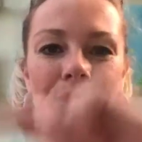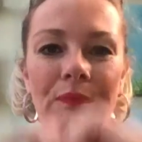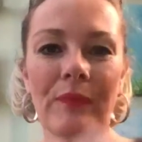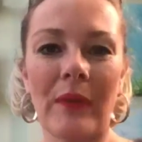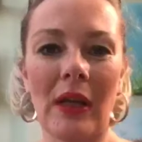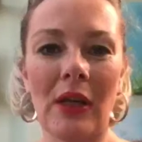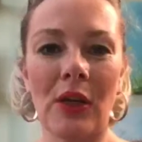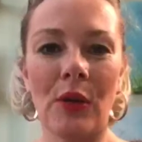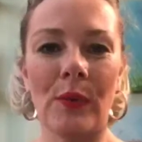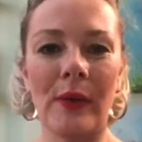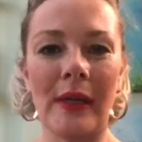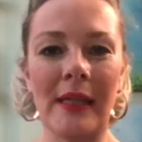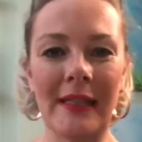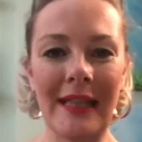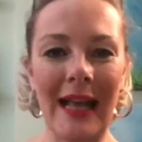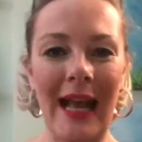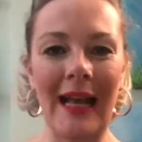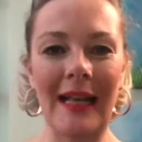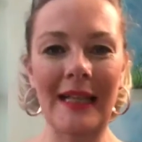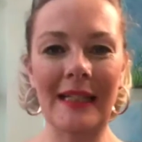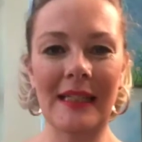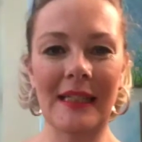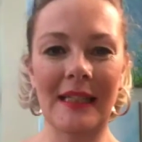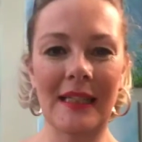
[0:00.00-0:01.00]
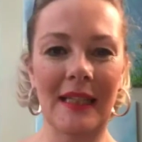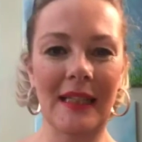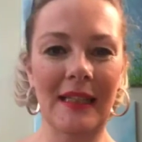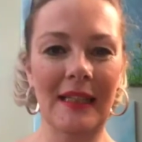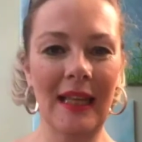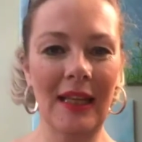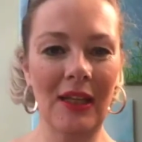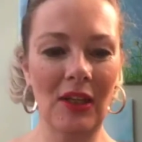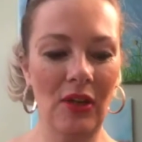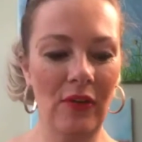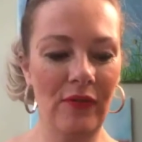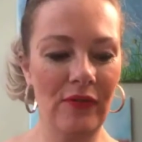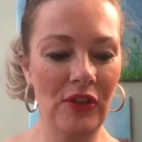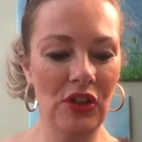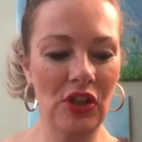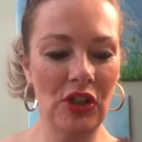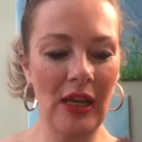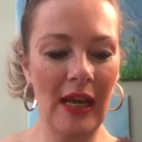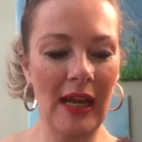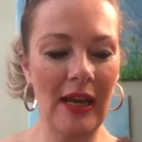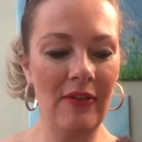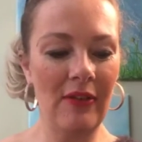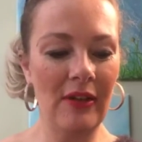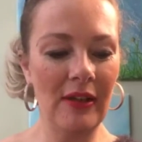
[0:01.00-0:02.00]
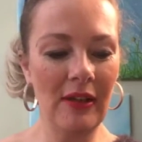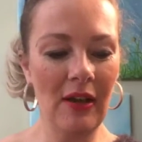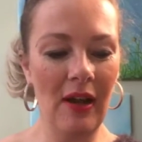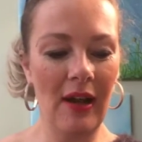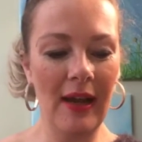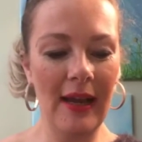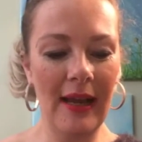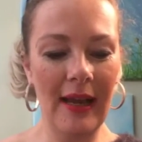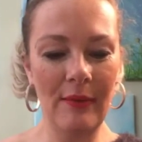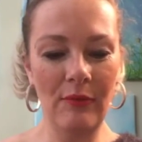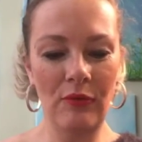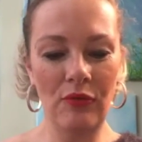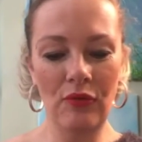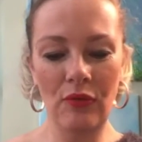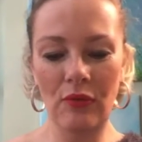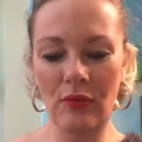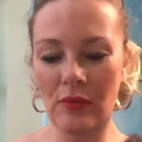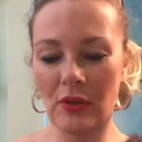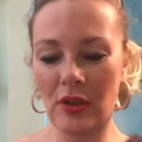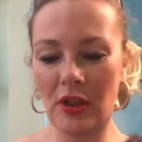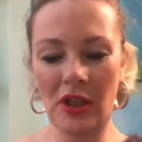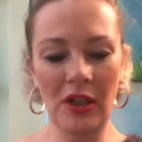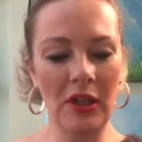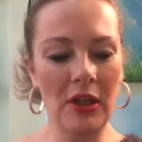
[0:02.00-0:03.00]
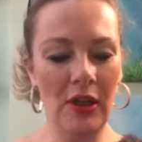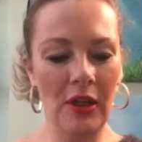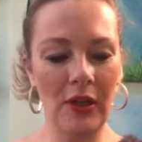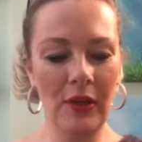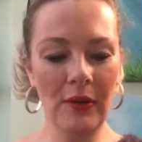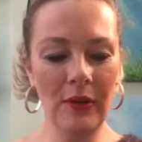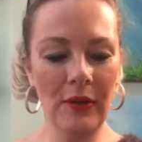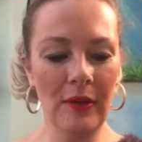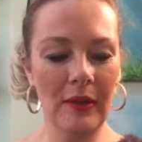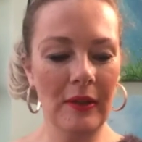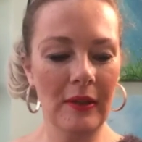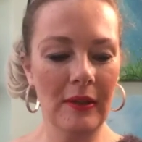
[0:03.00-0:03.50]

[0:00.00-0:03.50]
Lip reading: Louise Anderson. Thank you for sharing. I am drawn to you.